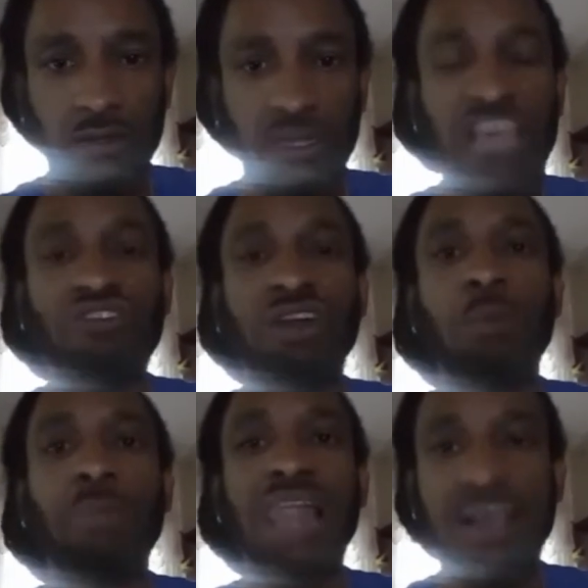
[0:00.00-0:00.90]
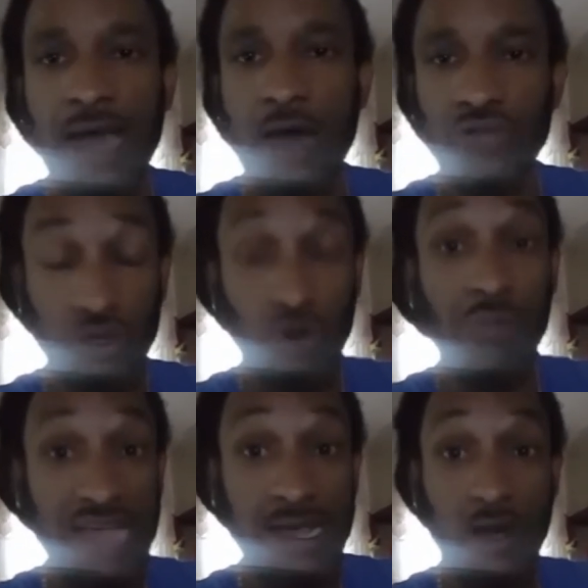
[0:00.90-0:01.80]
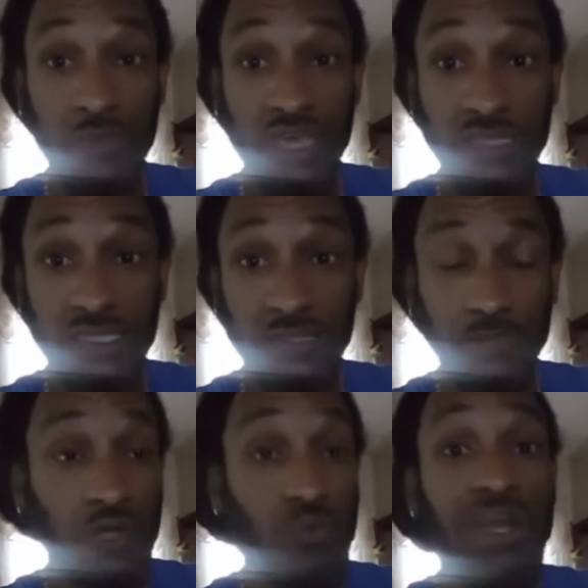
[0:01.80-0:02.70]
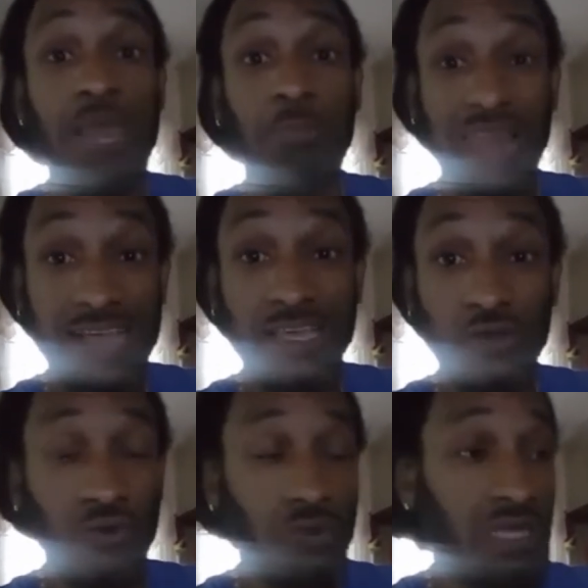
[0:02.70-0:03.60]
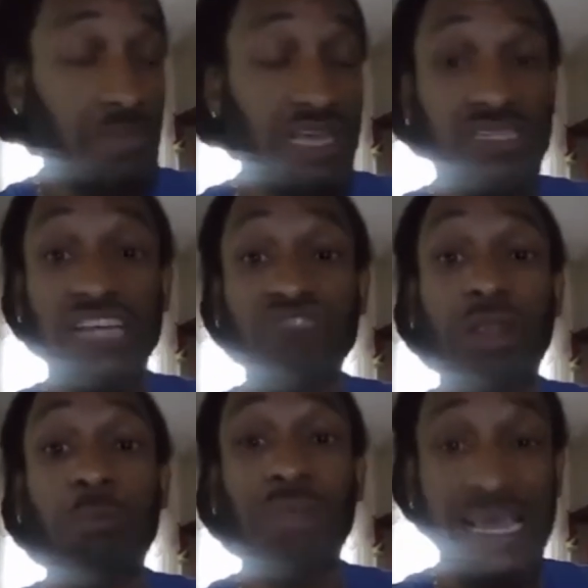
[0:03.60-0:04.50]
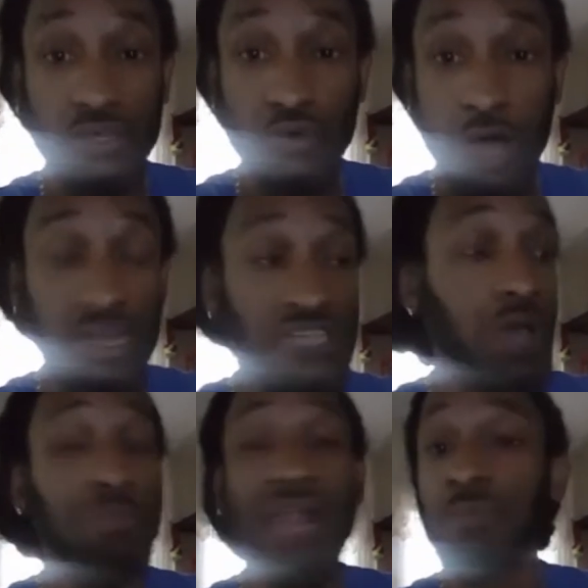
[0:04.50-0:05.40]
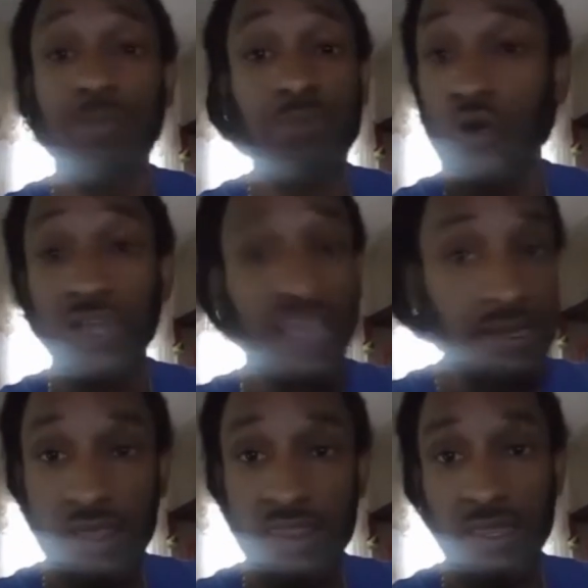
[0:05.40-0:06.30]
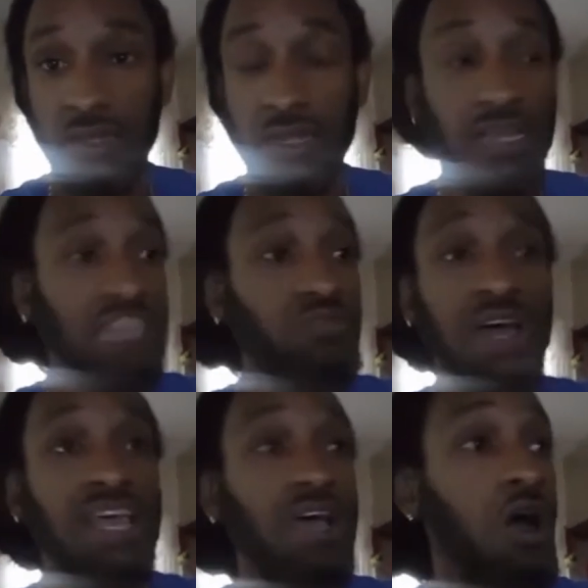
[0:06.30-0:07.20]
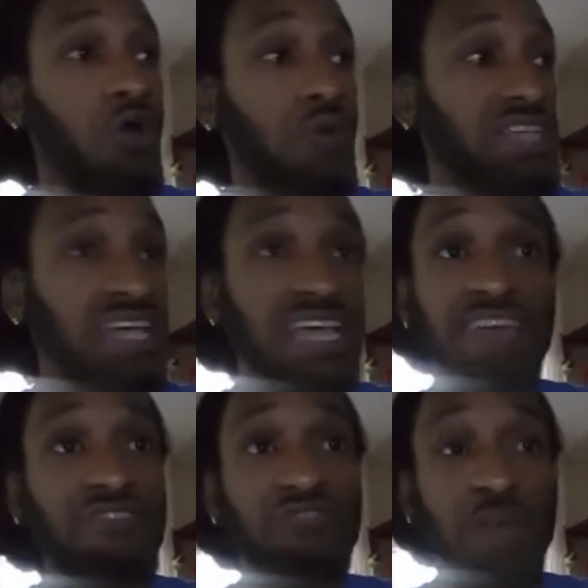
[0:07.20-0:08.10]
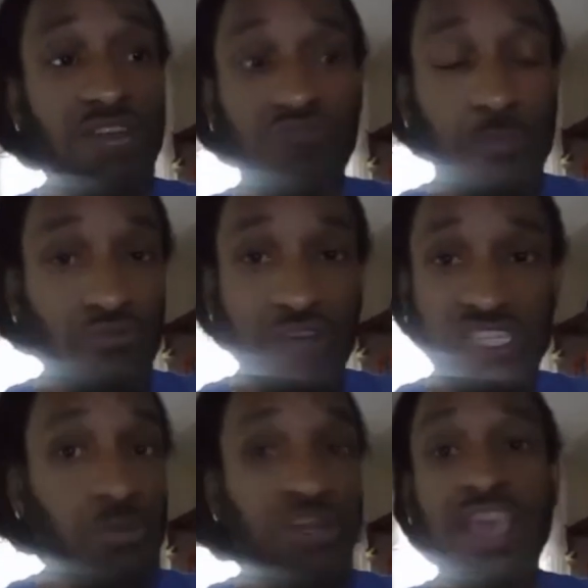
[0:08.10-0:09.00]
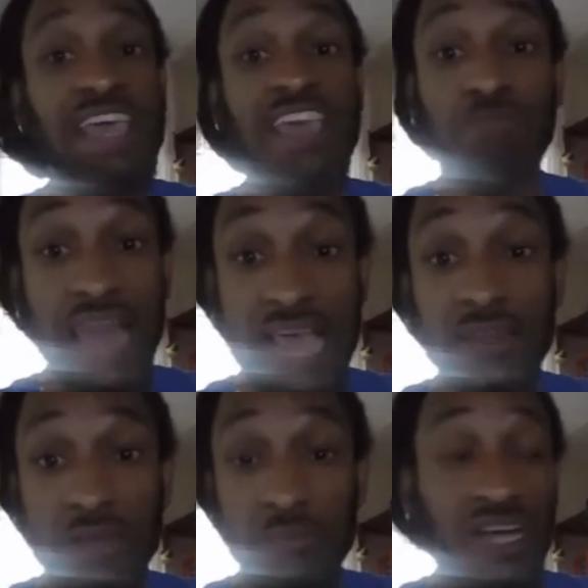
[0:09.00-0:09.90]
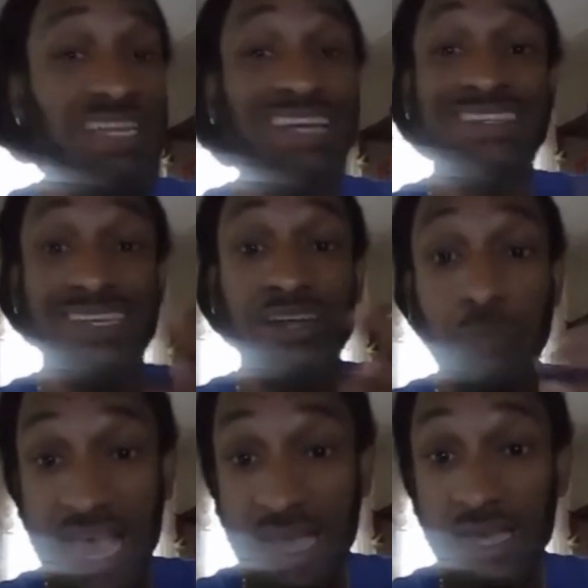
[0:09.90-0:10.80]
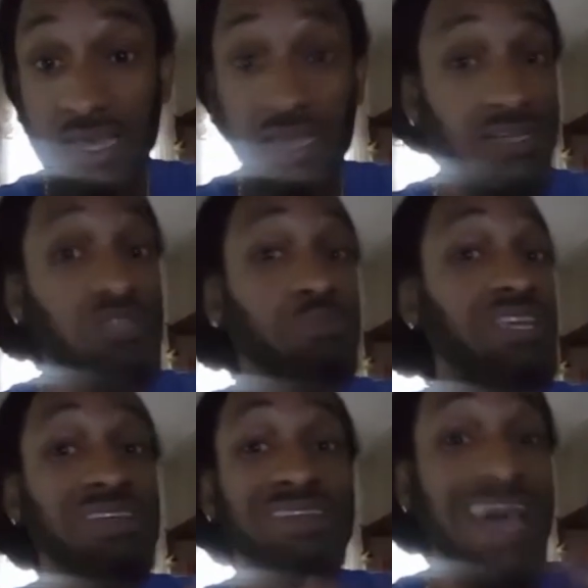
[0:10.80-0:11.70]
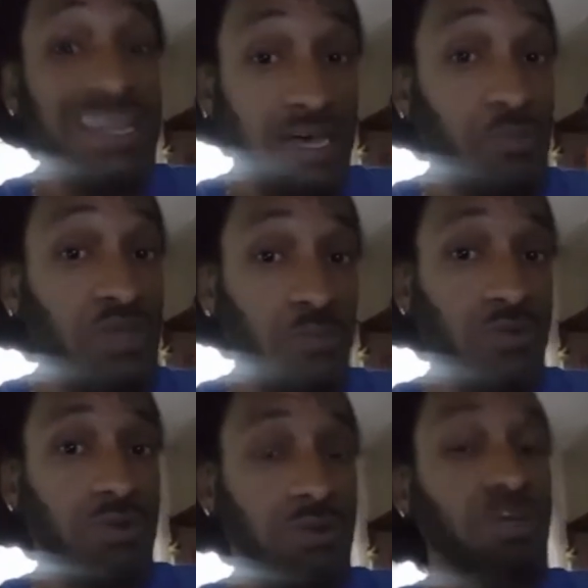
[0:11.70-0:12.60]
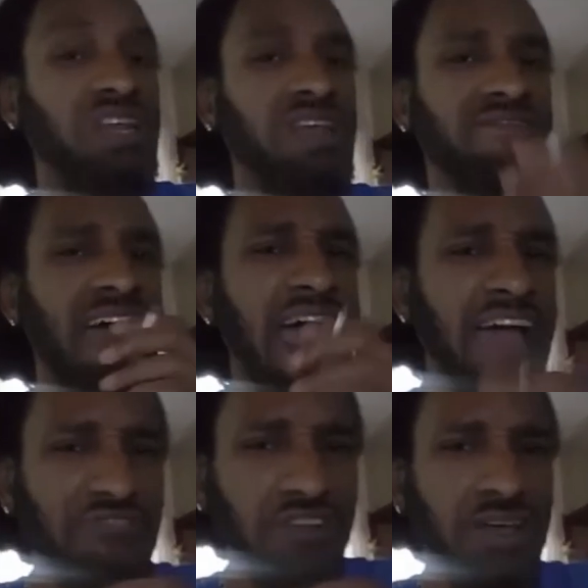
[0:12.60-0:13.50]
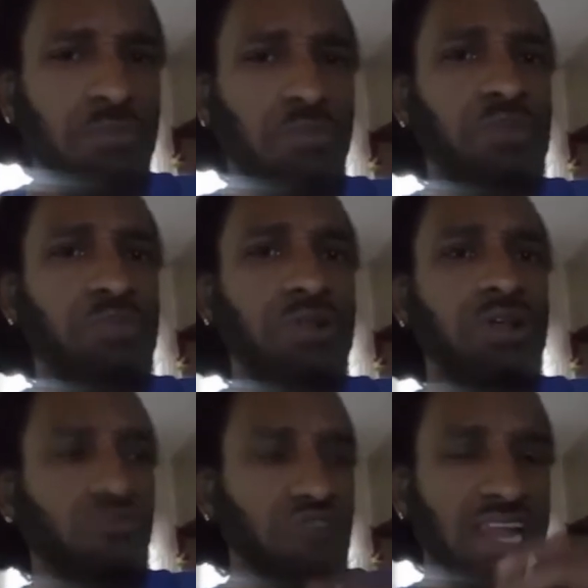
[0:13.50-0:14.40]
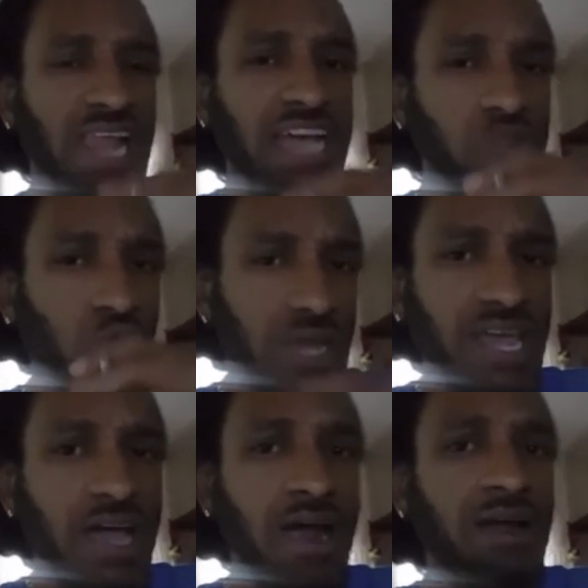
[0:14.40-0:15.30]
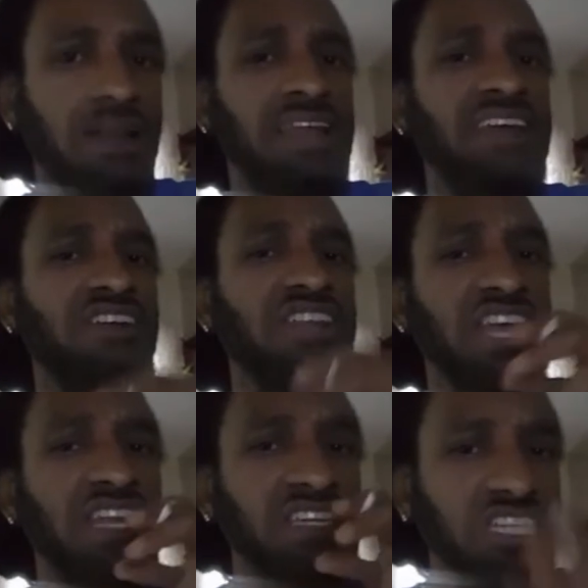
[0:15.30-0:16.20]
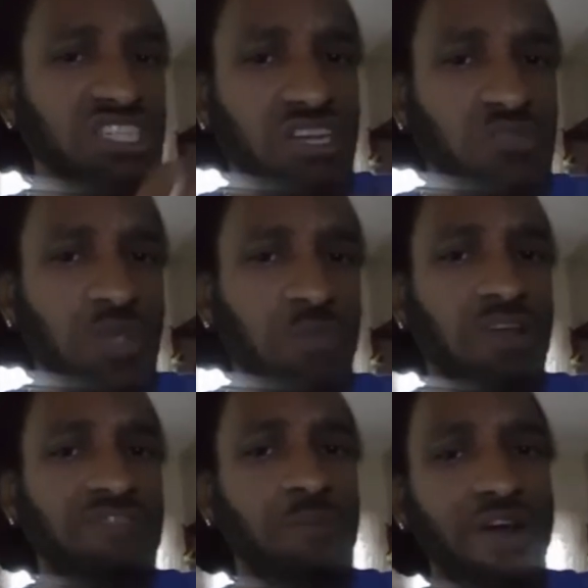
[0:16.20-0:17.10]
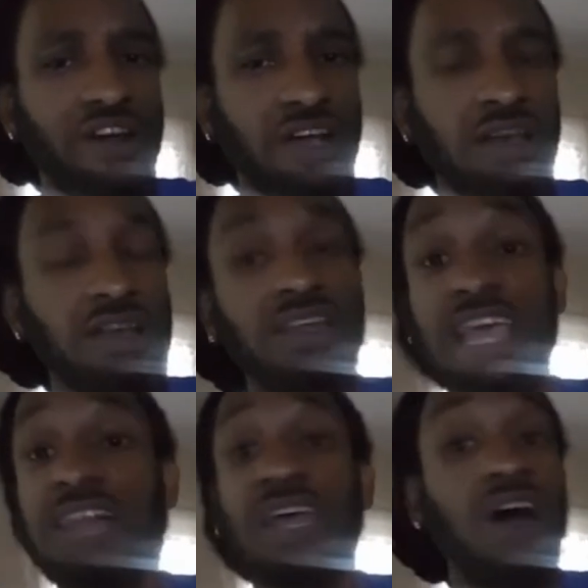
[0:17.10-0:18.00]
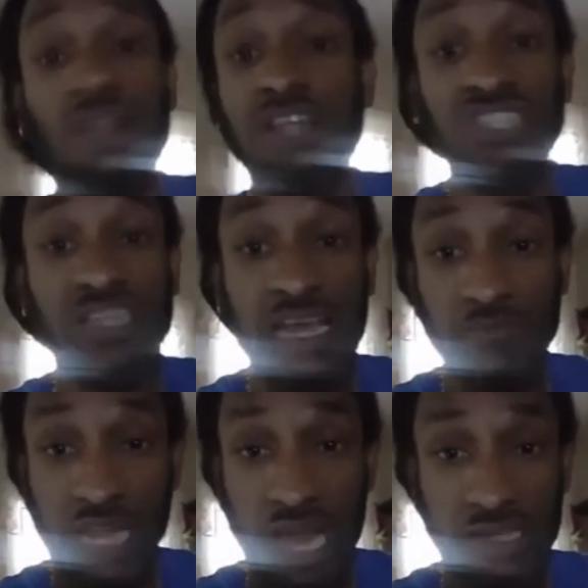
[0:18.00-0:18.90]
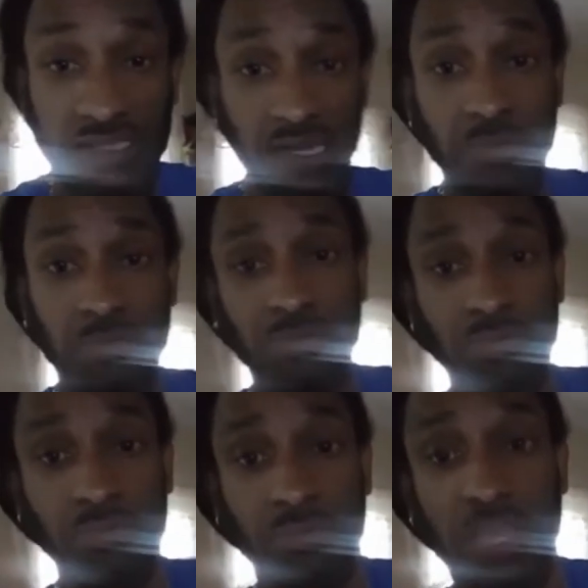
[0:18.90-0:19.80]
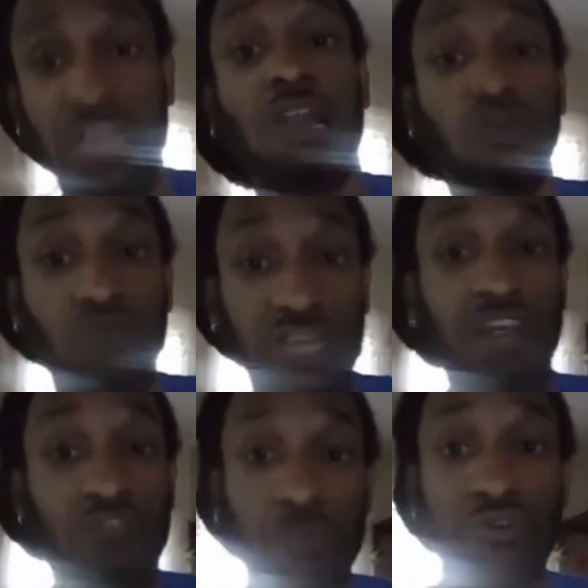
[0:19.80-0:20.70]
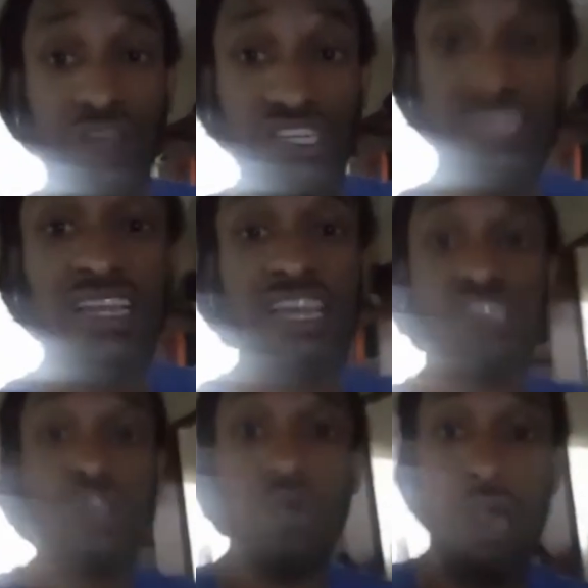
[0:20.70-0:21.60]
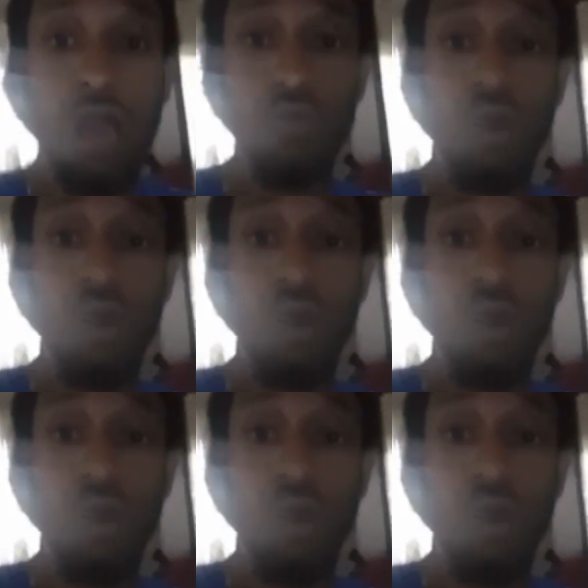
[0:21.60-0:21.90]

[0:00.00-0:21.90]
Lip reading: They trying to black out. You know what blackout means? When they black you, it means they trying to black you out. That's why black people don't get nothing. That's why they gave everybody reparation, but they ain't gave black nothing because they consider black to be not a people. But if African people realize who they are, that they're the indigenous people of America, they'll get all the shit that belongs to them, including their reparations that they so long